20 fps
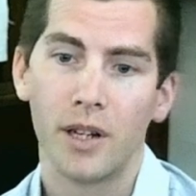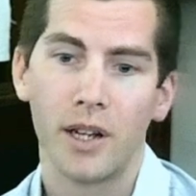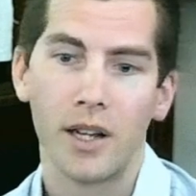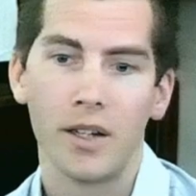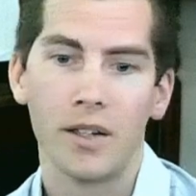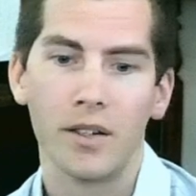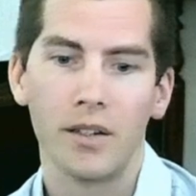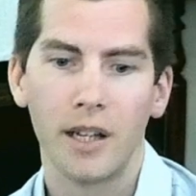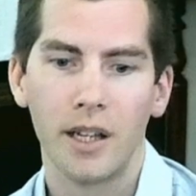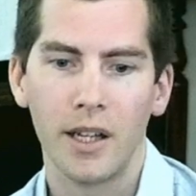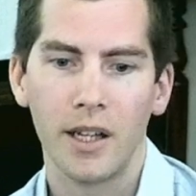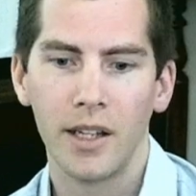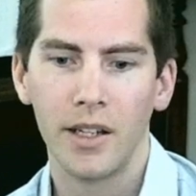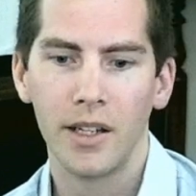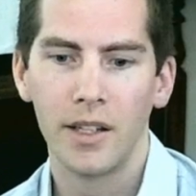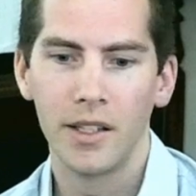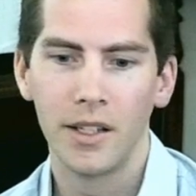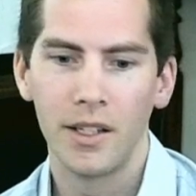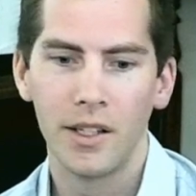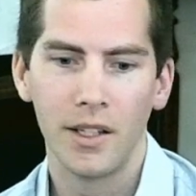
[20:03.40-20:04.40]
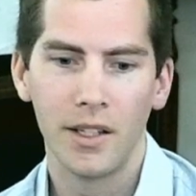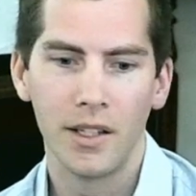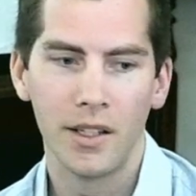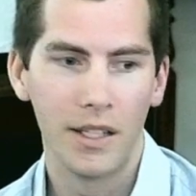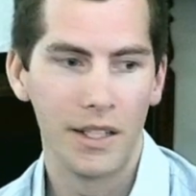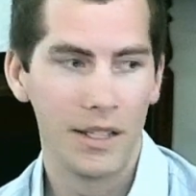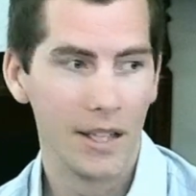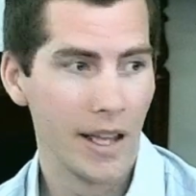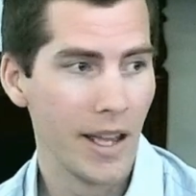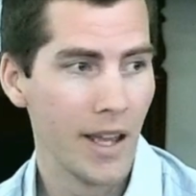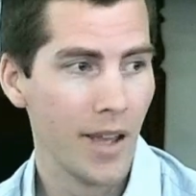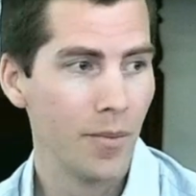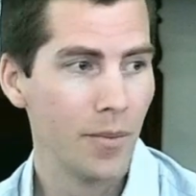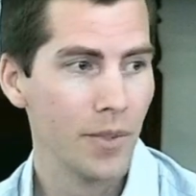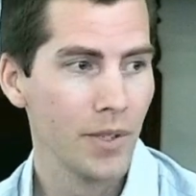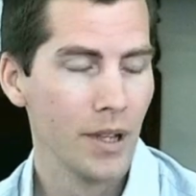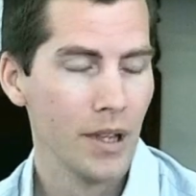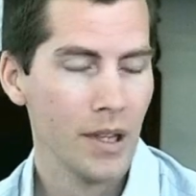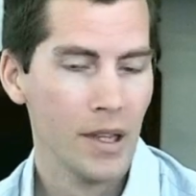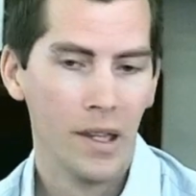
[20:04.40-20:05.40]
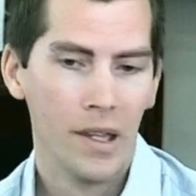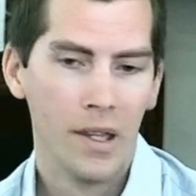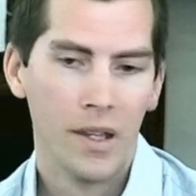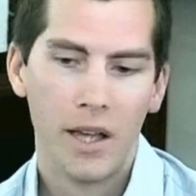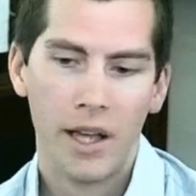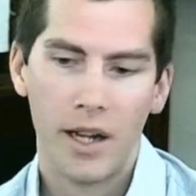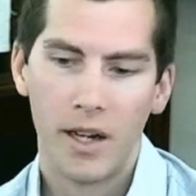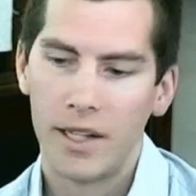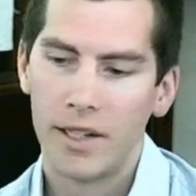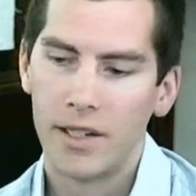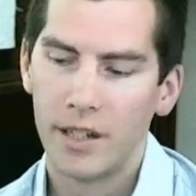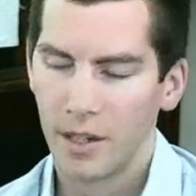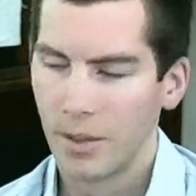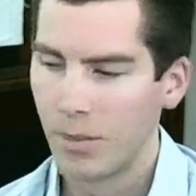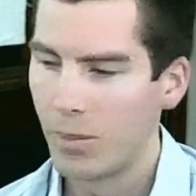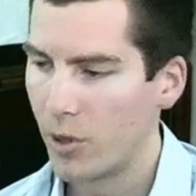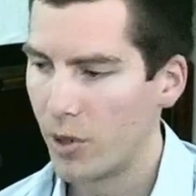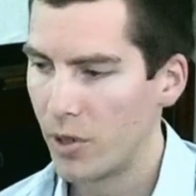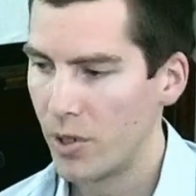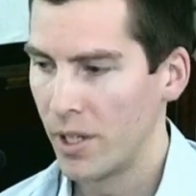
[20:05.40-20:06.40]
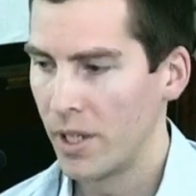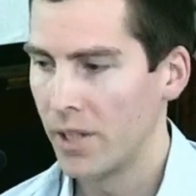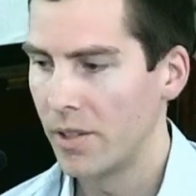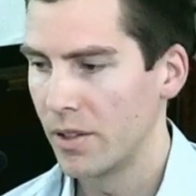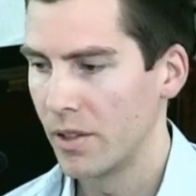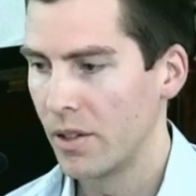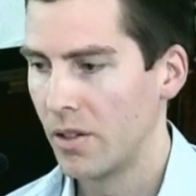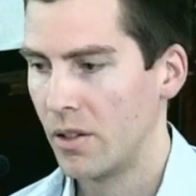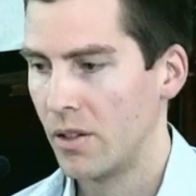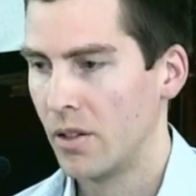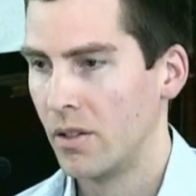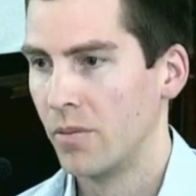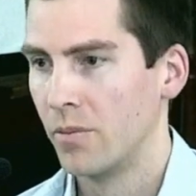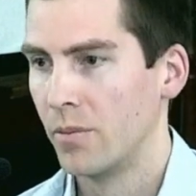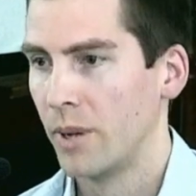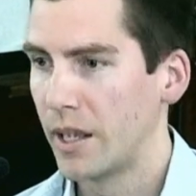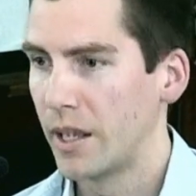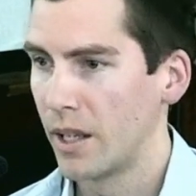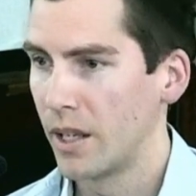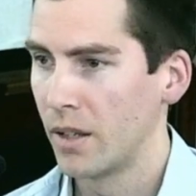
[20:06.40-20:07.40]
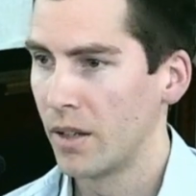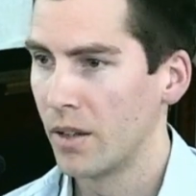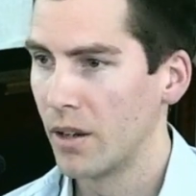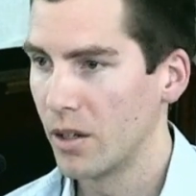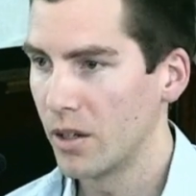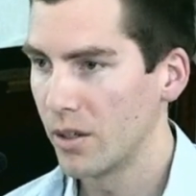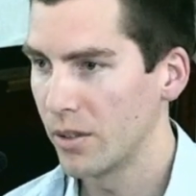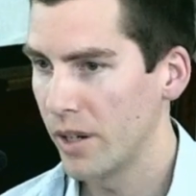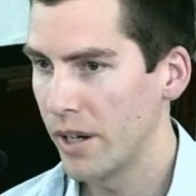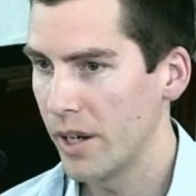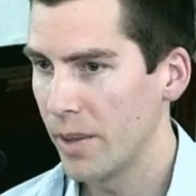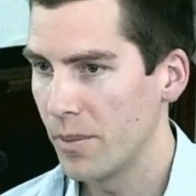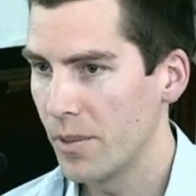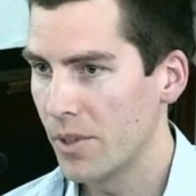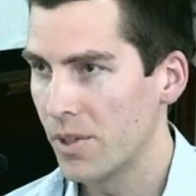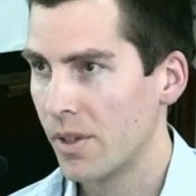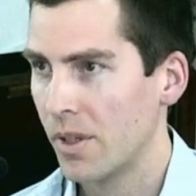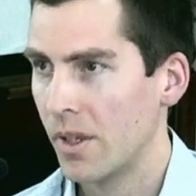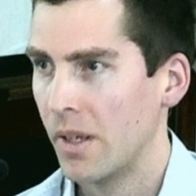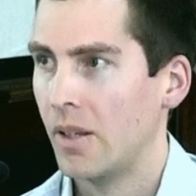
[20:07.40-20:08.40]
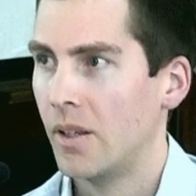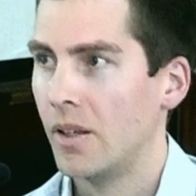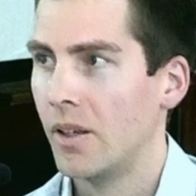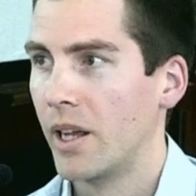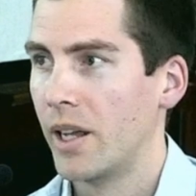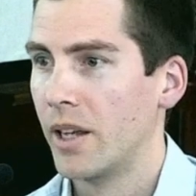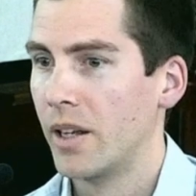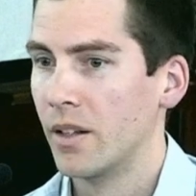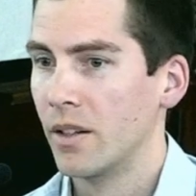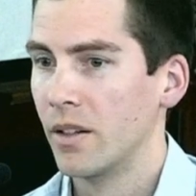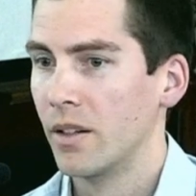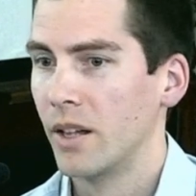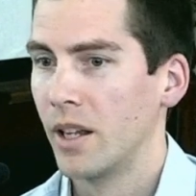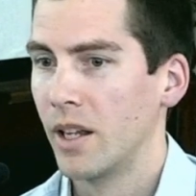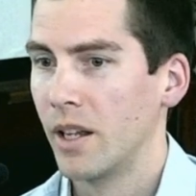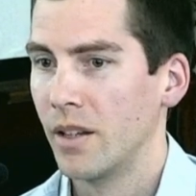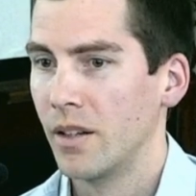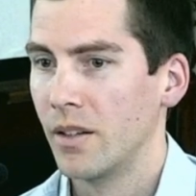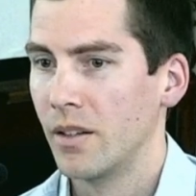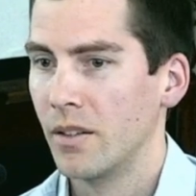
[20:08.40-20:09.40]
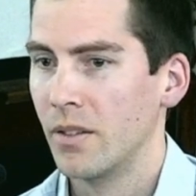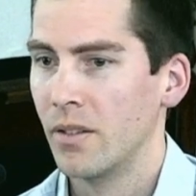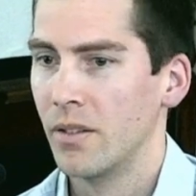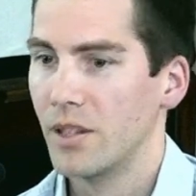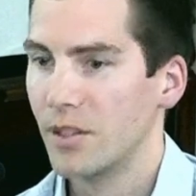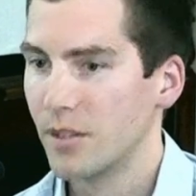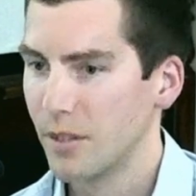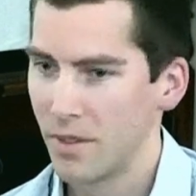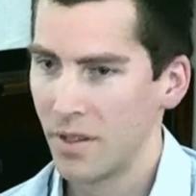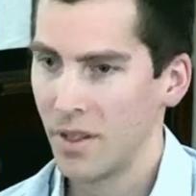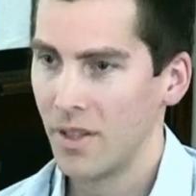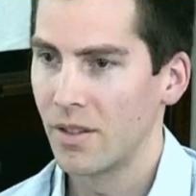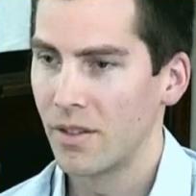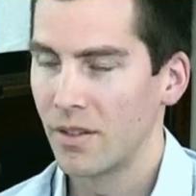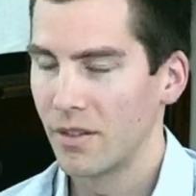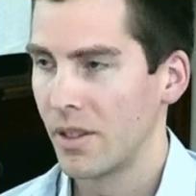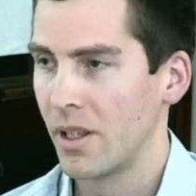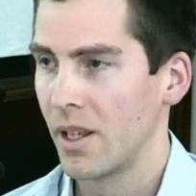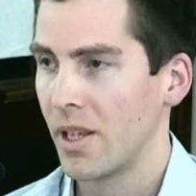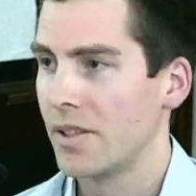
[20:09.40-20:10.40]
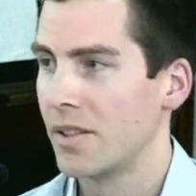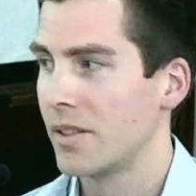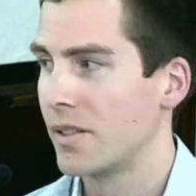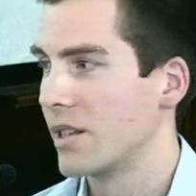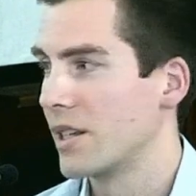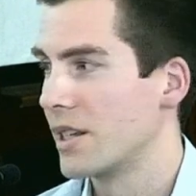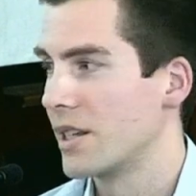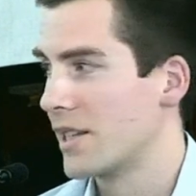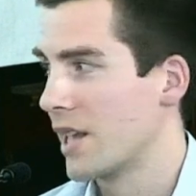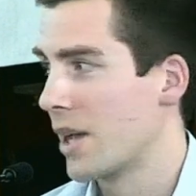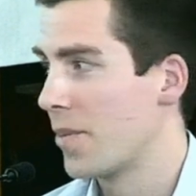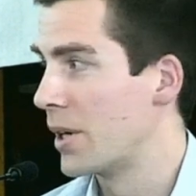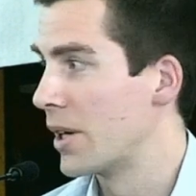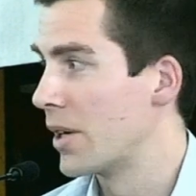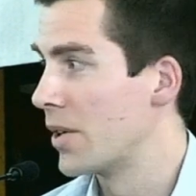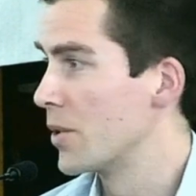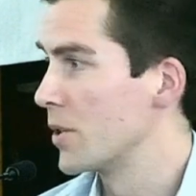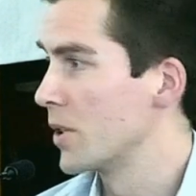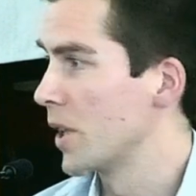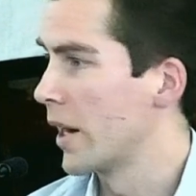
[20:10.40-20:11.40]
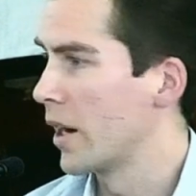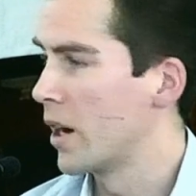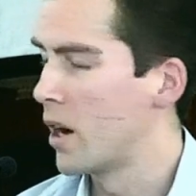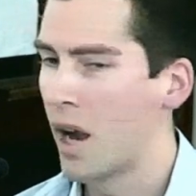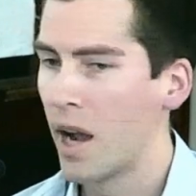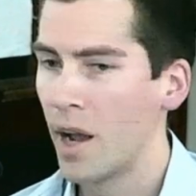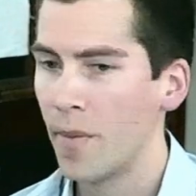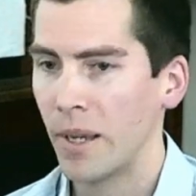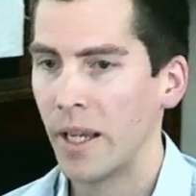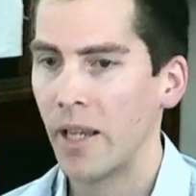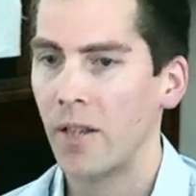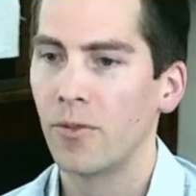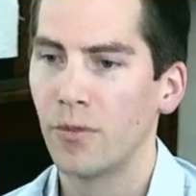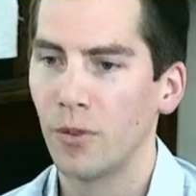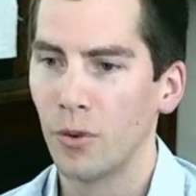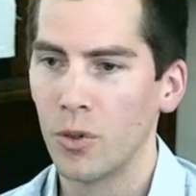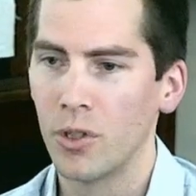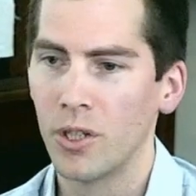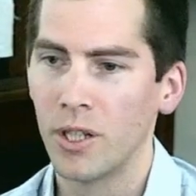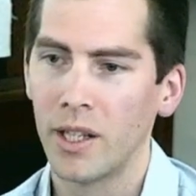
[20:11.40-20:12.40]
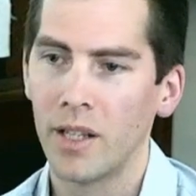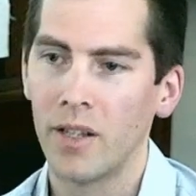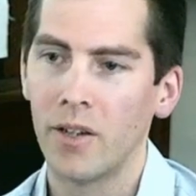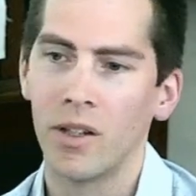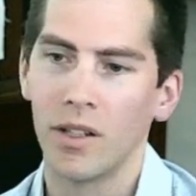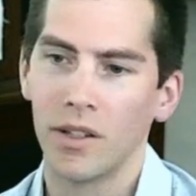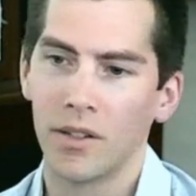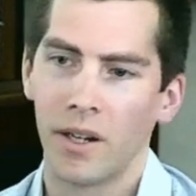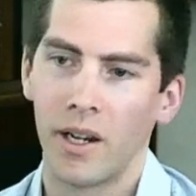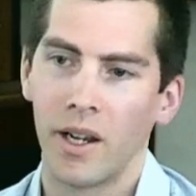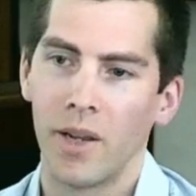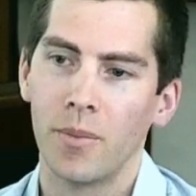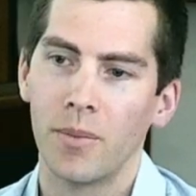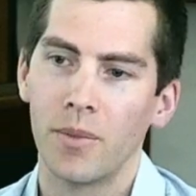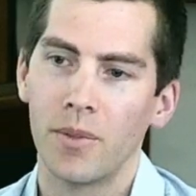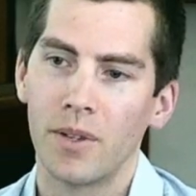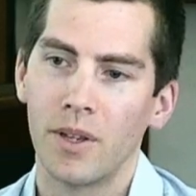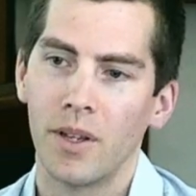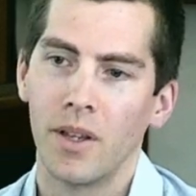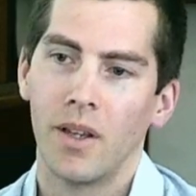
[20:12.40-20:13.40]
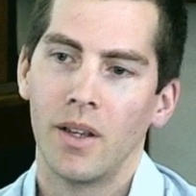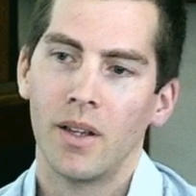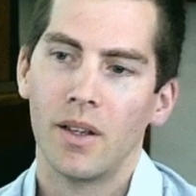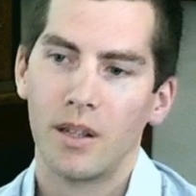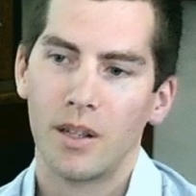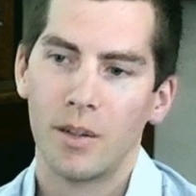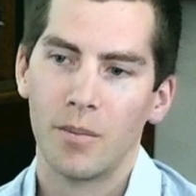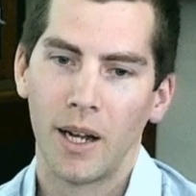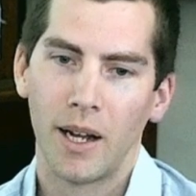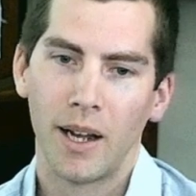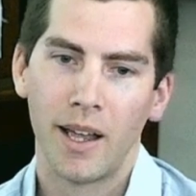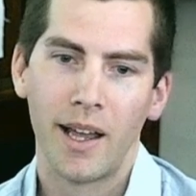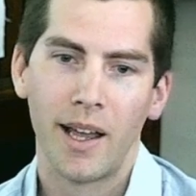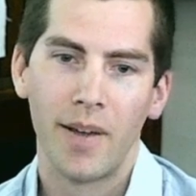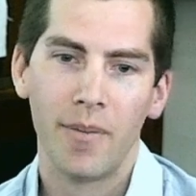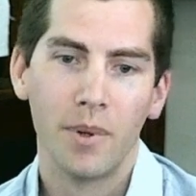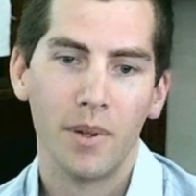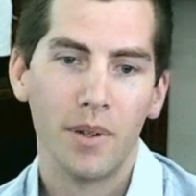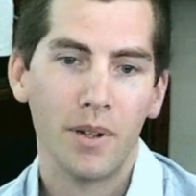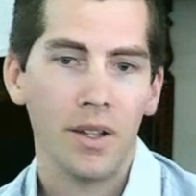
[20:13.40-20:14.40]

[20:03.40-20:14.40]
our end of year exams, and I'd done a project on making holograms, and this guest examiner was like, oh, I make 4D holograms in my lab.